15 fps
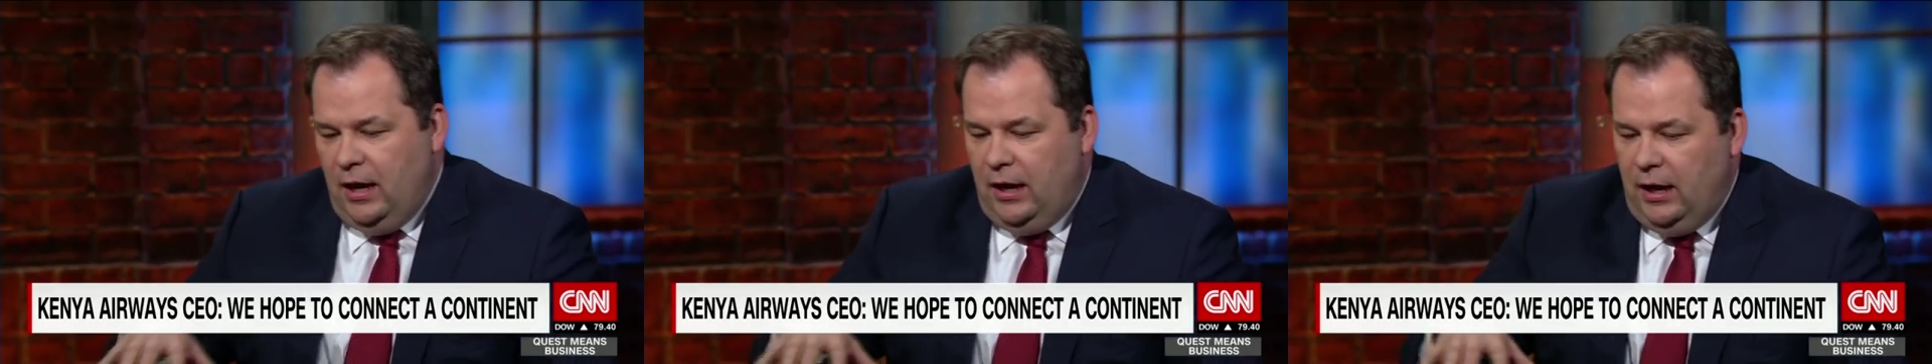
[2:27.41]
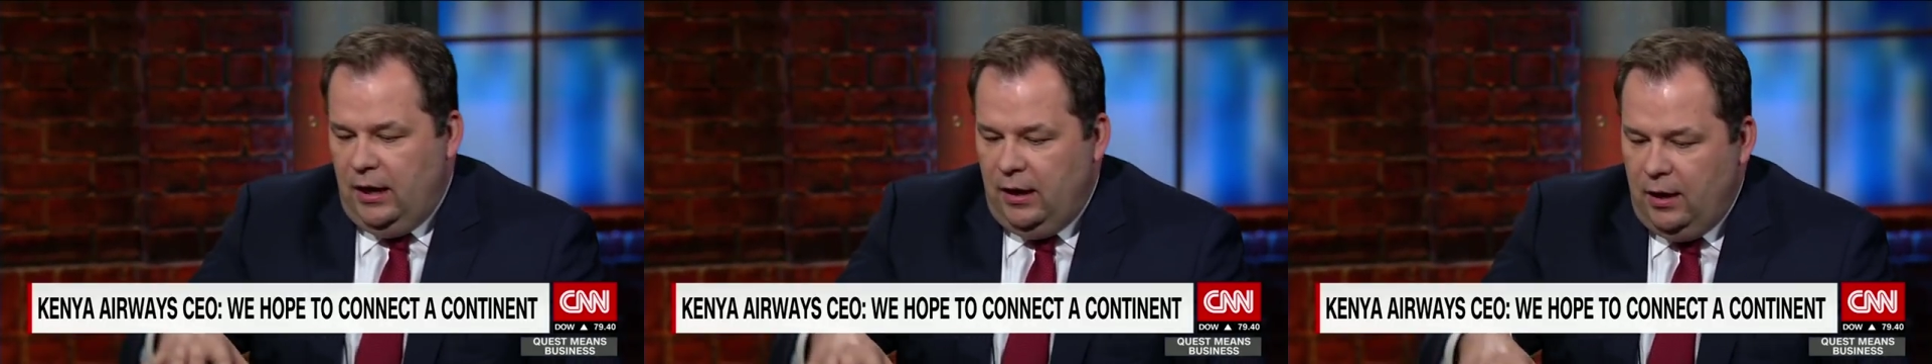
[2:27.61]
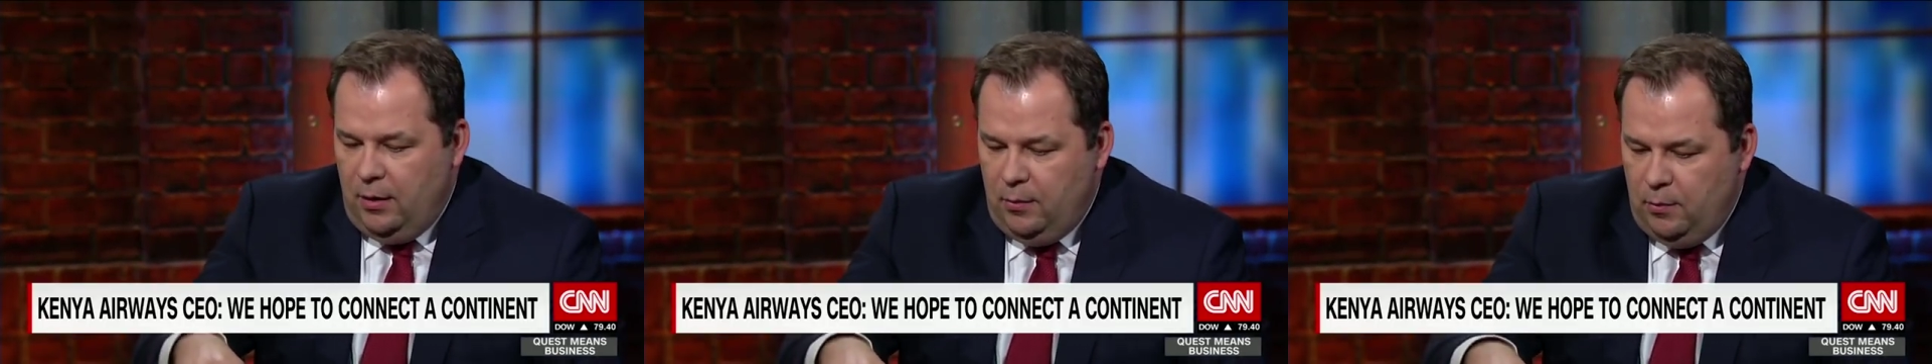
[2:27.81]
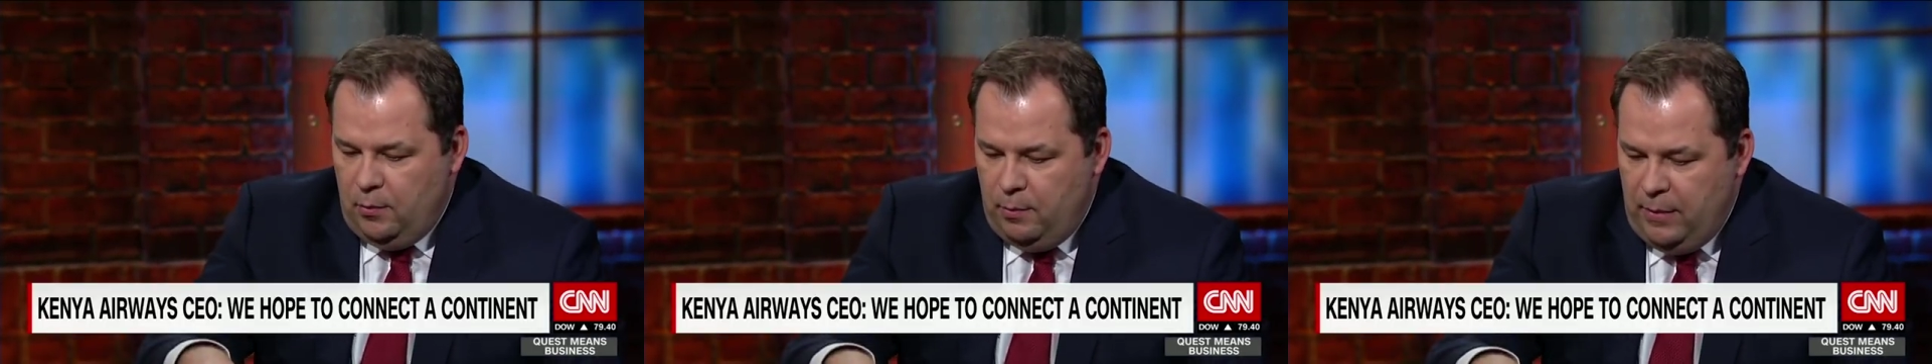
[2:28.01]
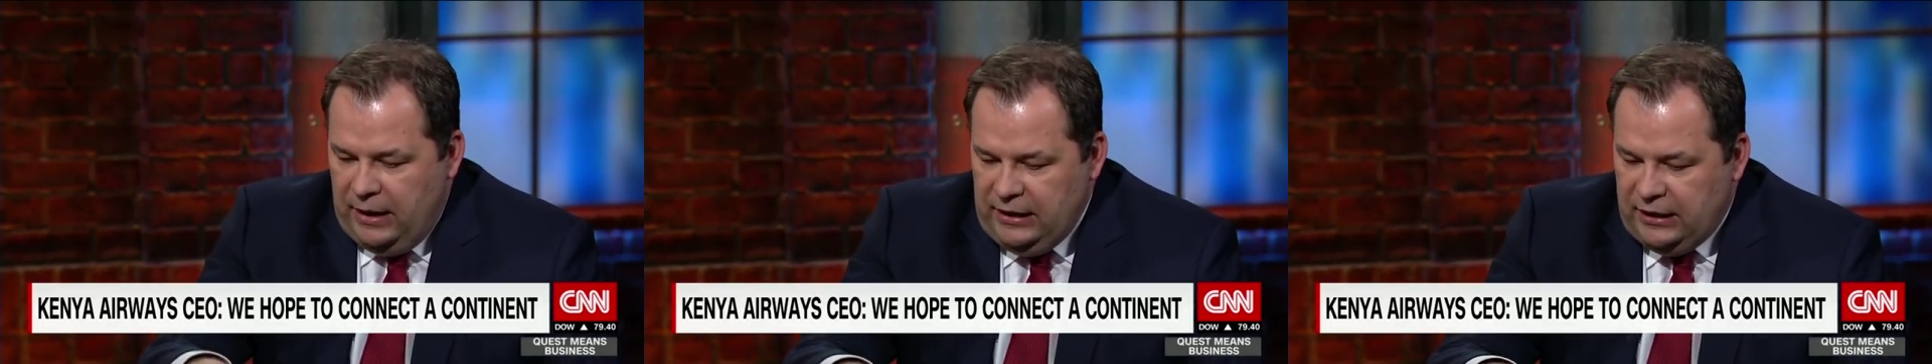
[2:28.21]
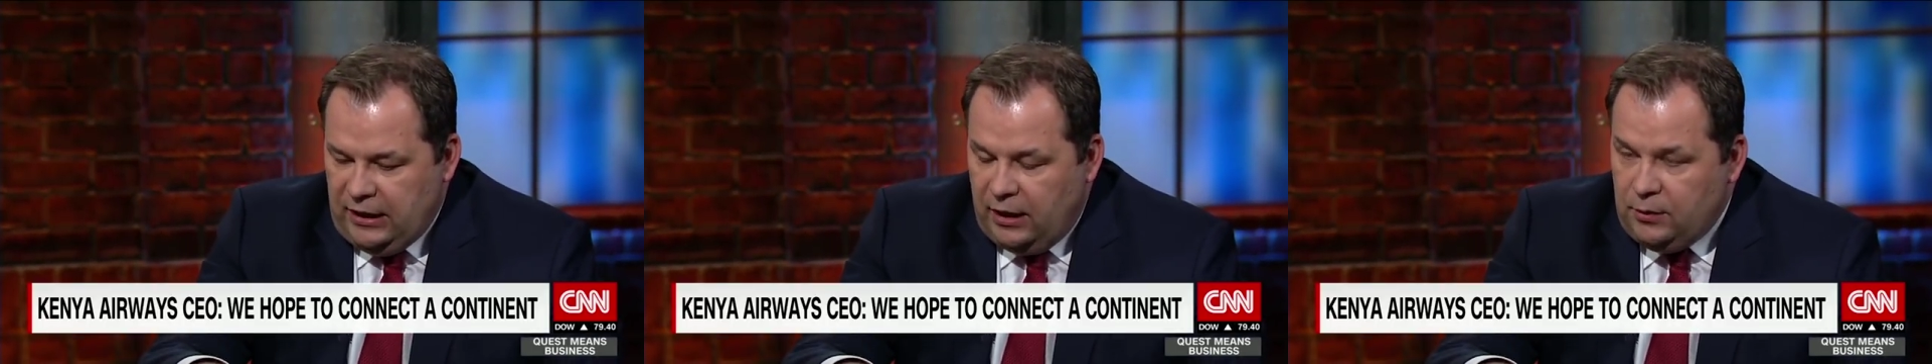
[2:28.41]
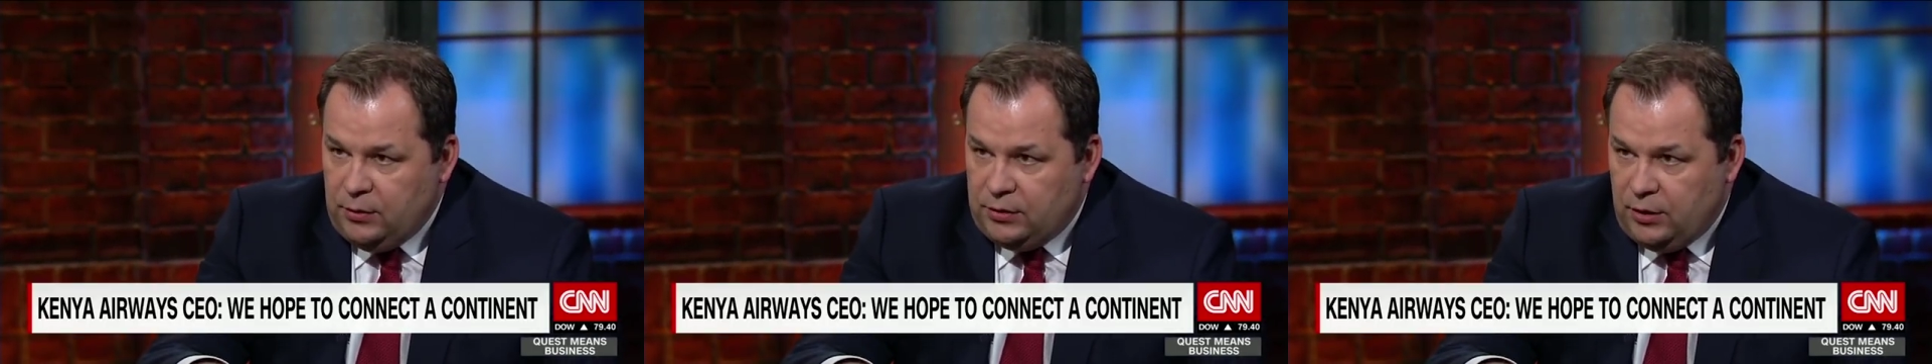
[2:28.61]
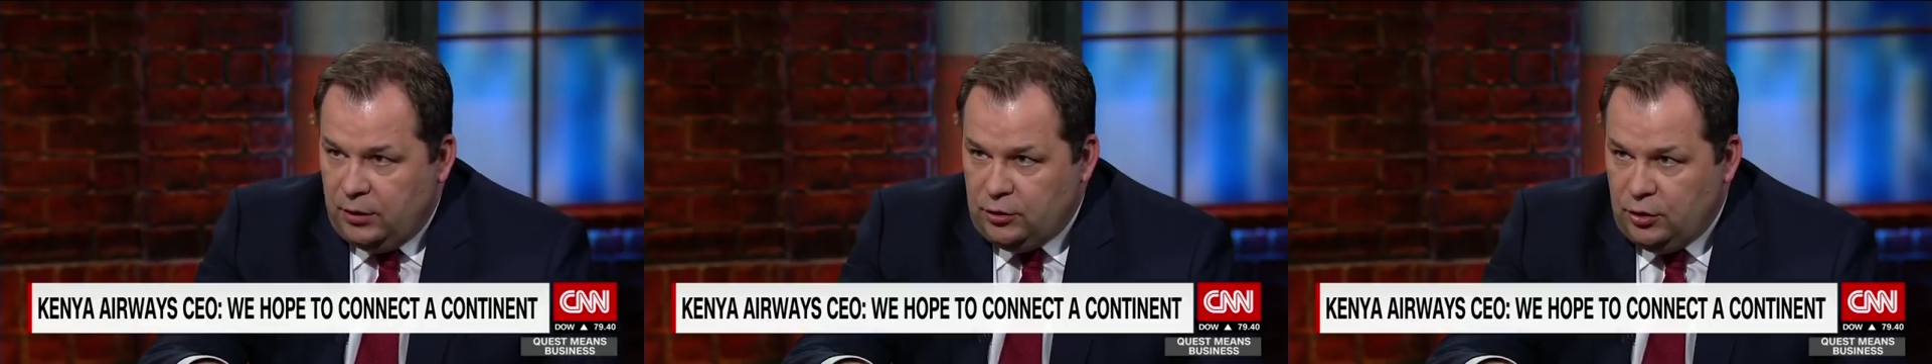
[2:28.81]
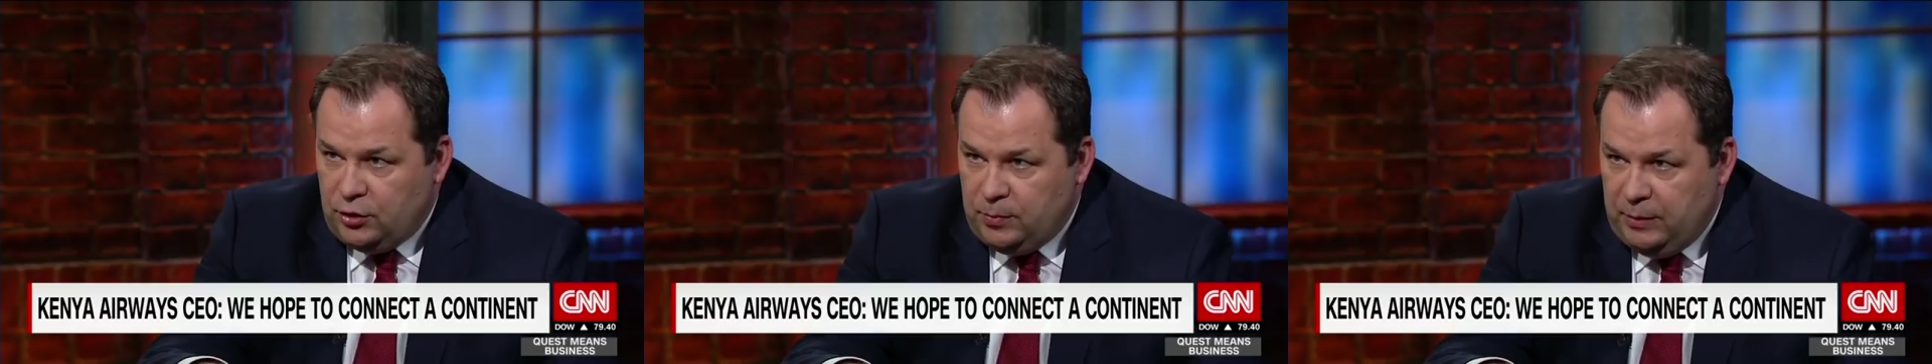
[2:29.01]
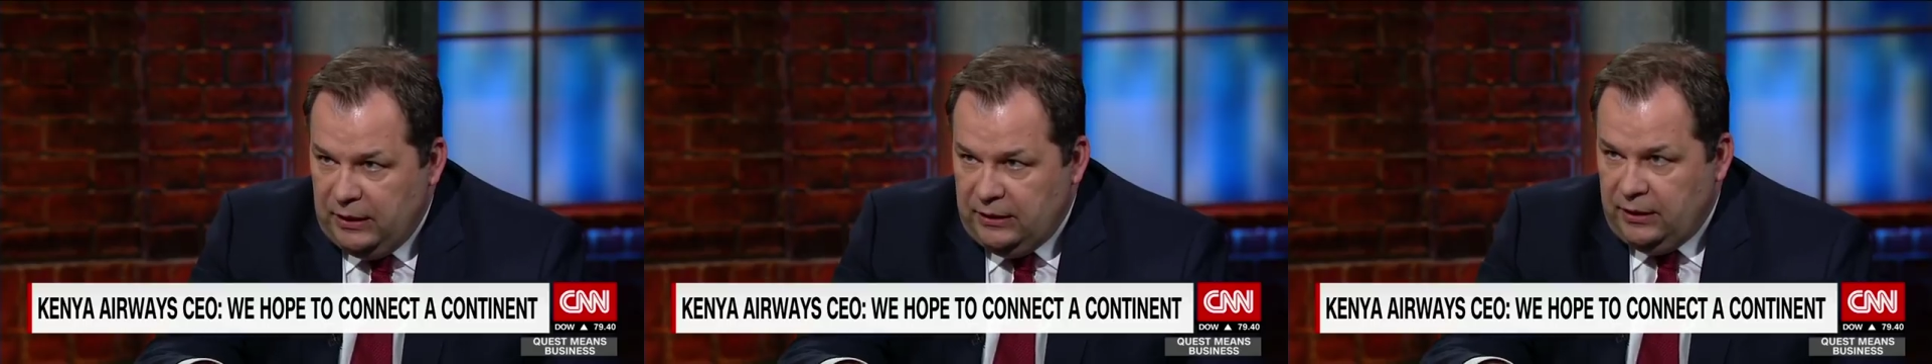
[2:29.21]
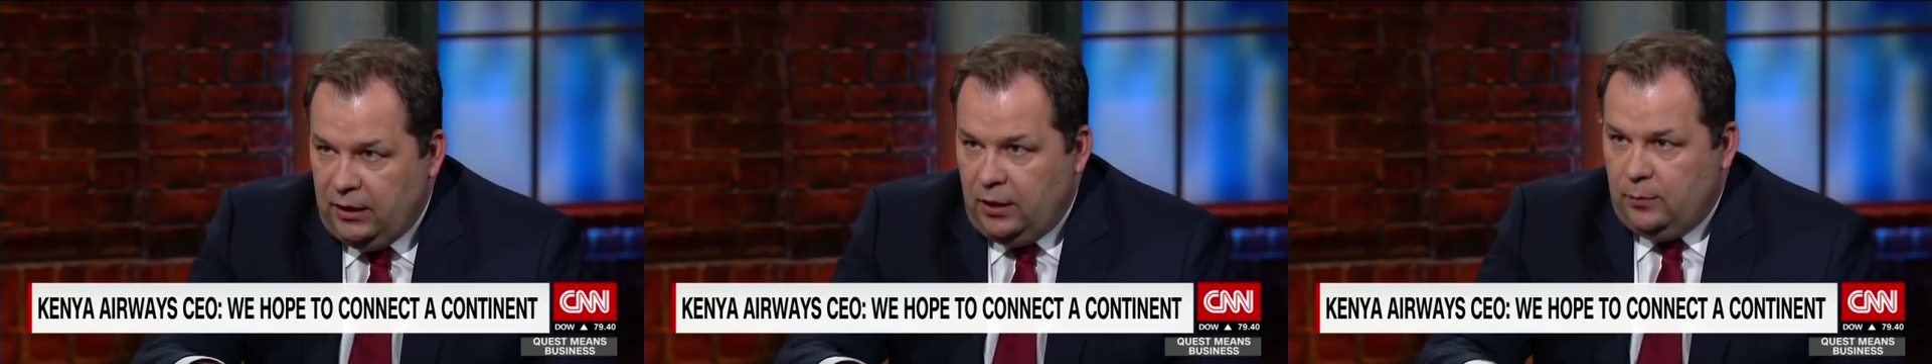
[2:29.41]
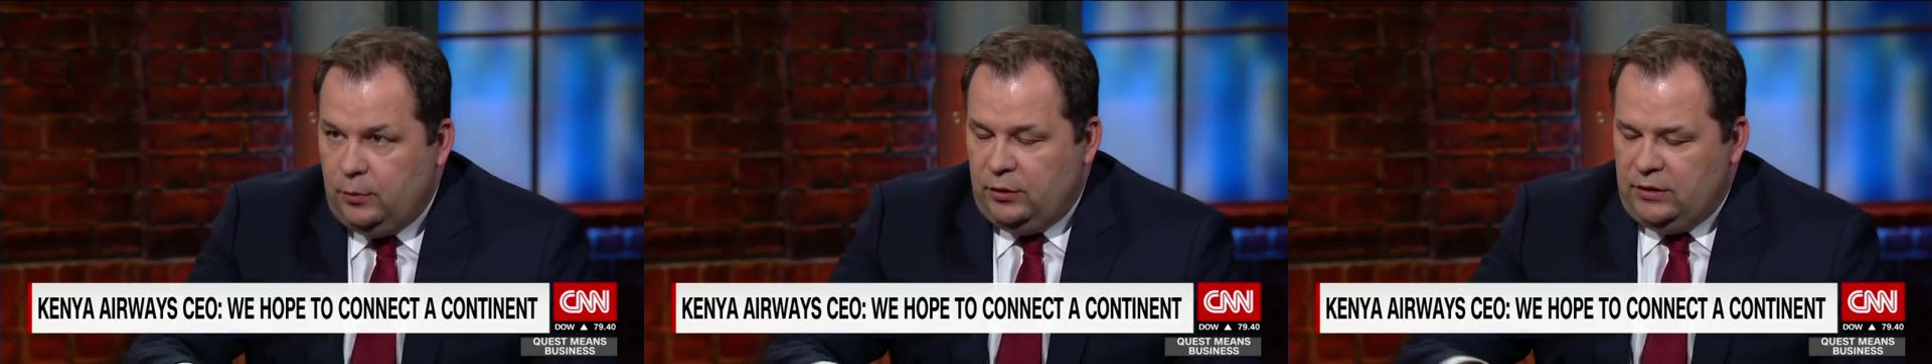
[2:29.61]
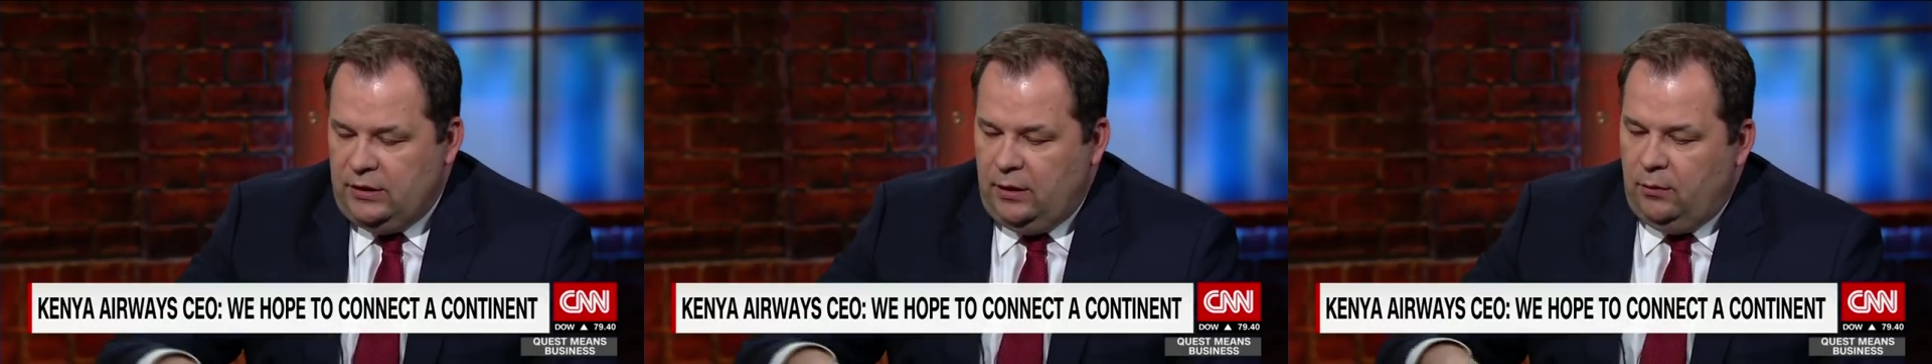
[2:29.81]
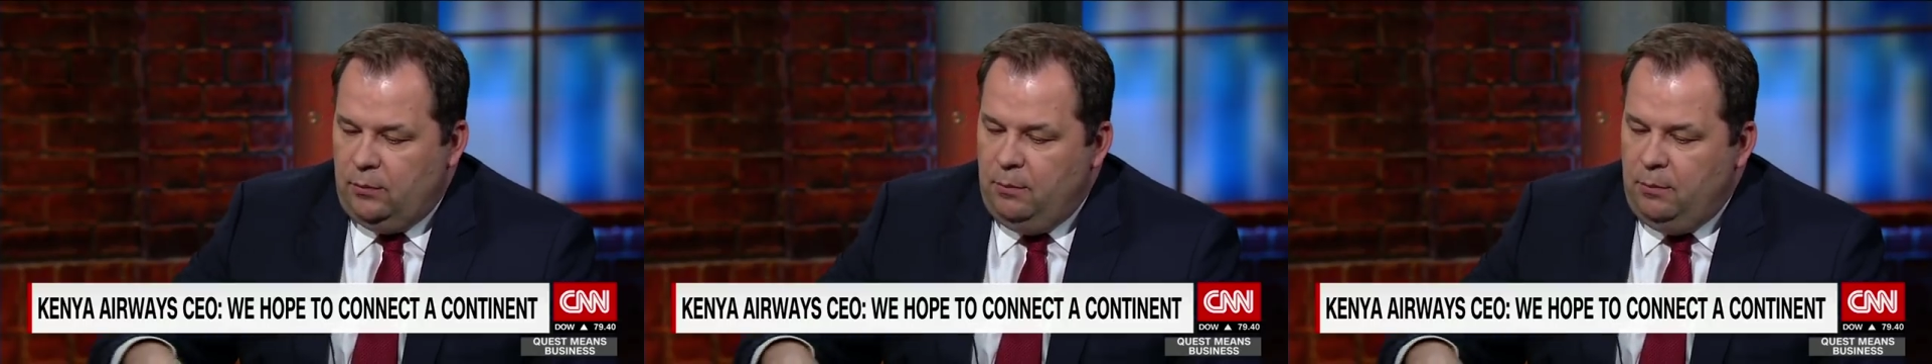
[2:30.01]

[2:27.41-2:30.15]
Uh, many countries are just building airports now.